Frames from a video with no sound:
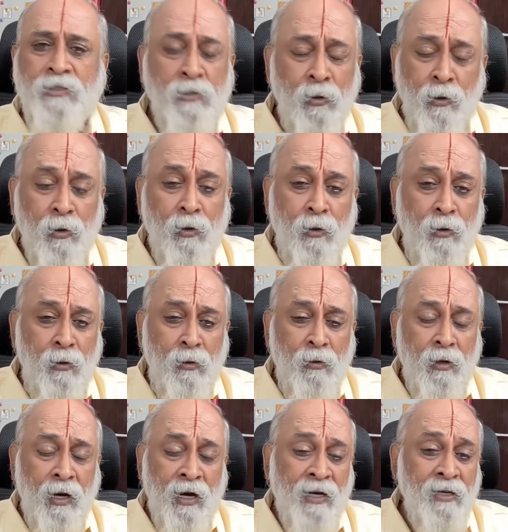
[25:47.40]

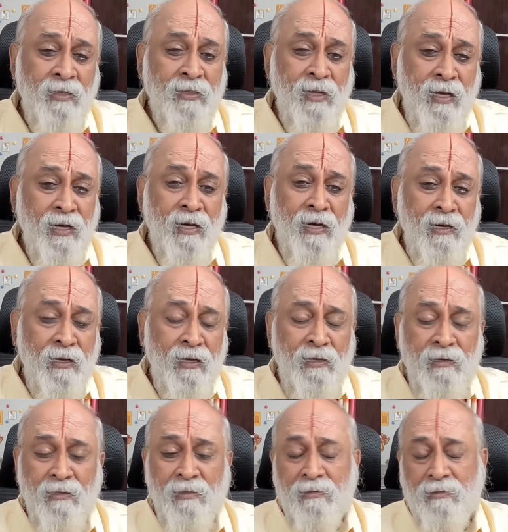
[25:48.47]
So,
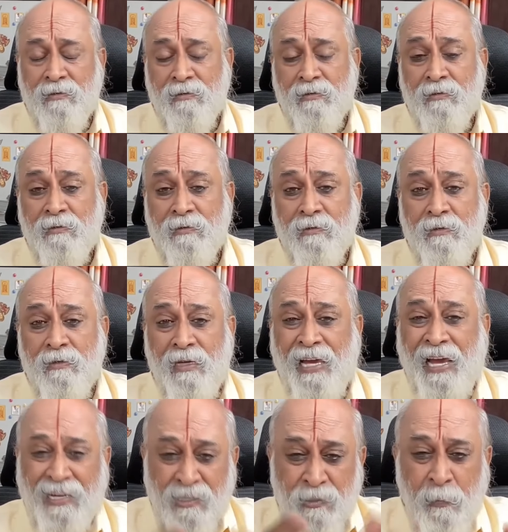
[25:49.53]
Ananda,
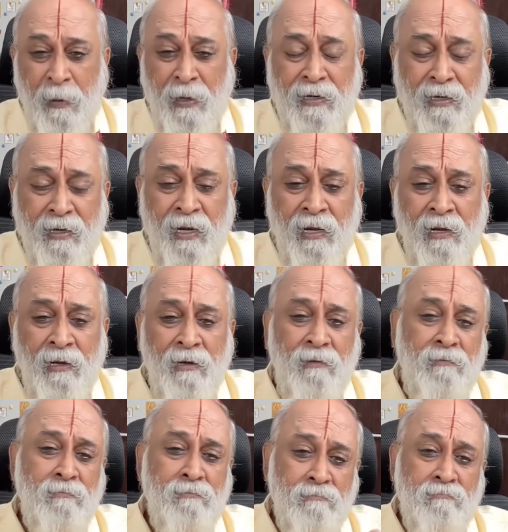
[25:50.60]

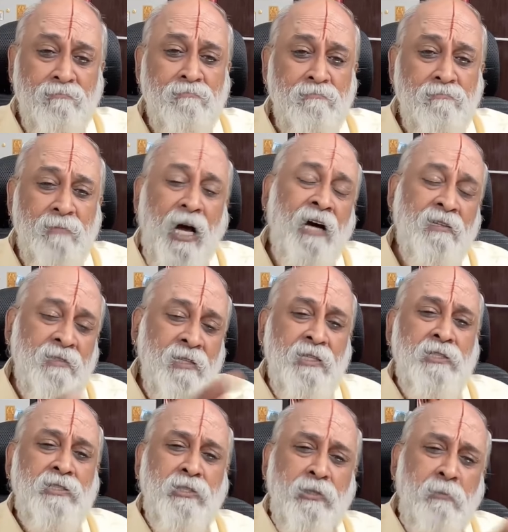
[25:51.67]
expecting
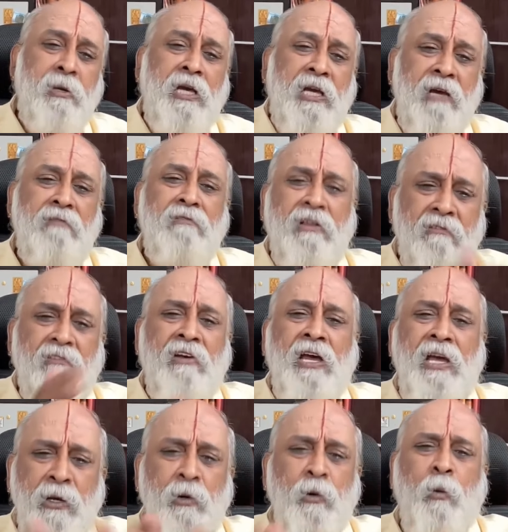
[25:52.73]
others to behave the
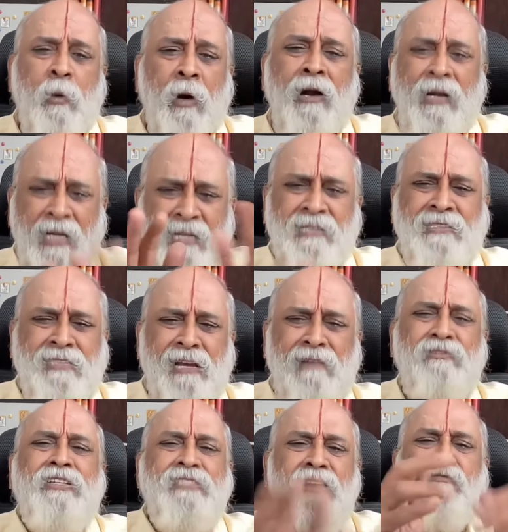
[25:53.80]
way you want
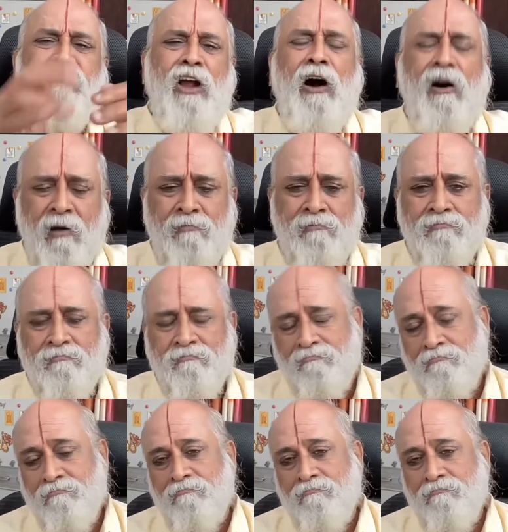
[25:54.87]
itself is a flaw.